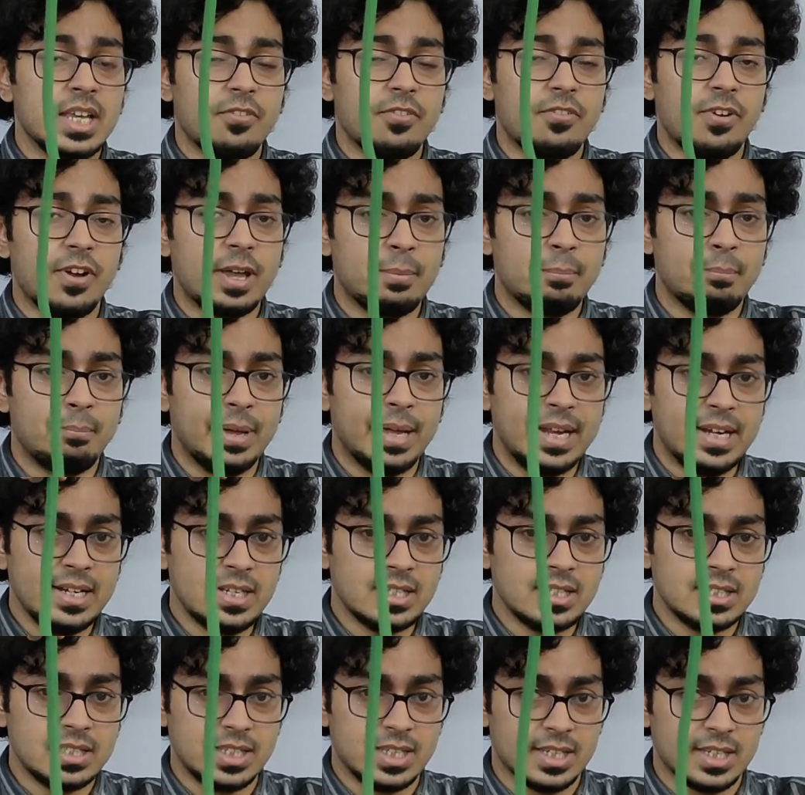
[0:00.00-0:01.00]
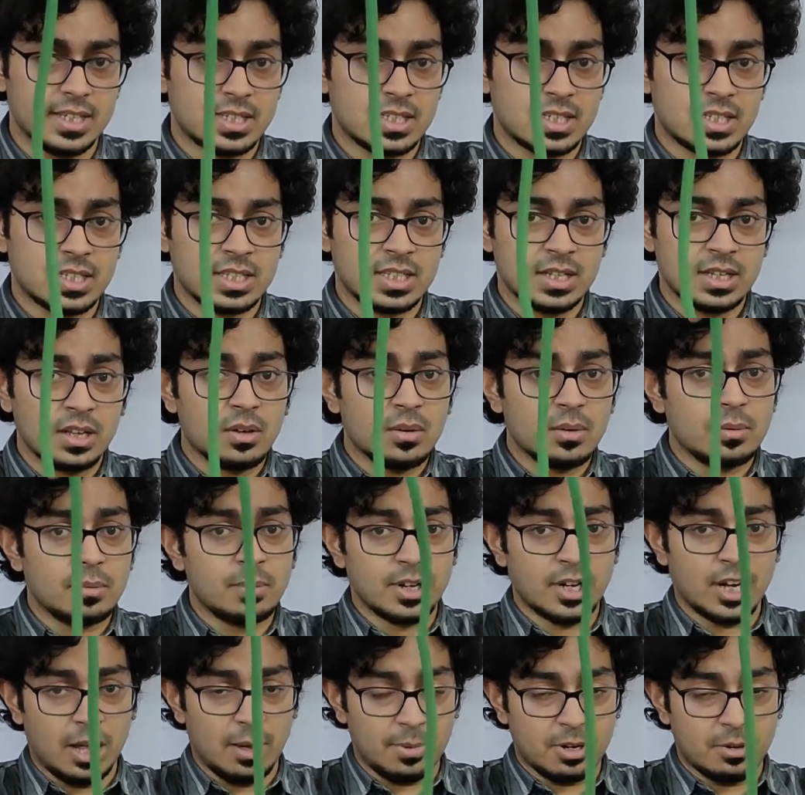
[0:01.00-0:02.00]
if I bend this
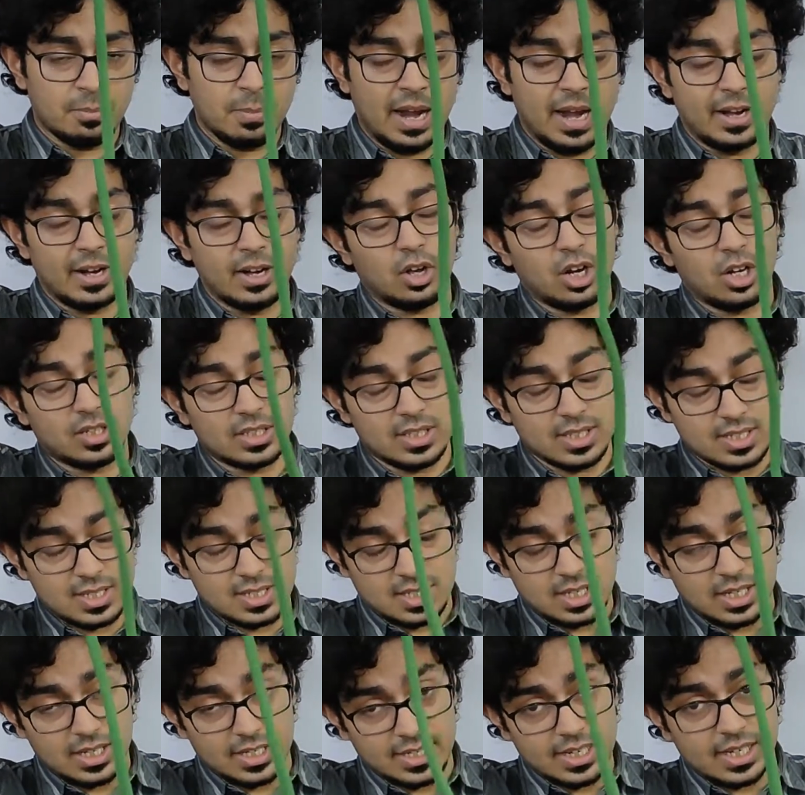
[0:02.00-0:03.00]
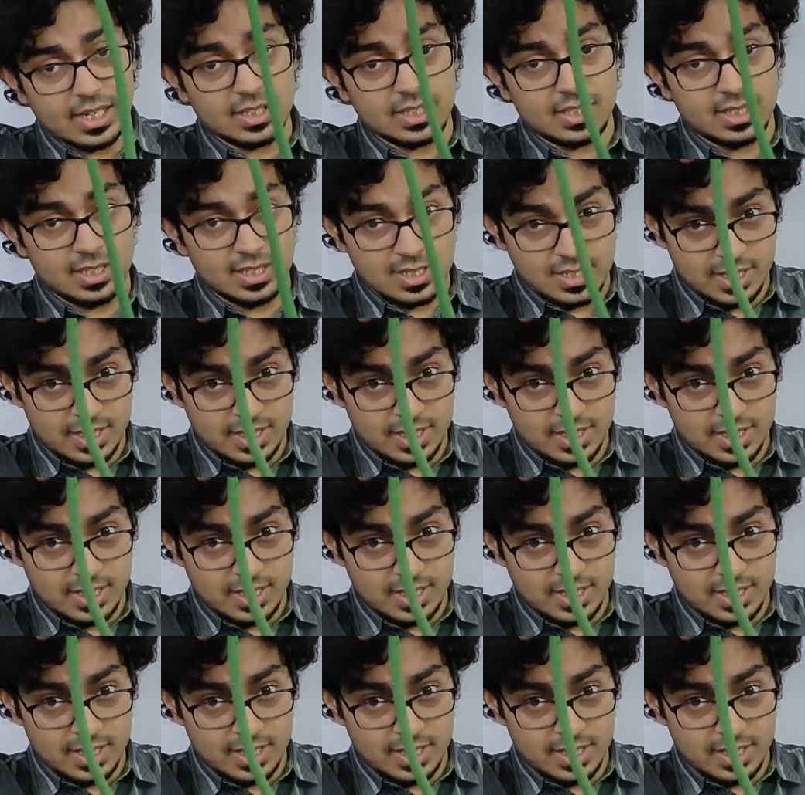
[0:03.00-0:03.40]
rubber band or this conductor,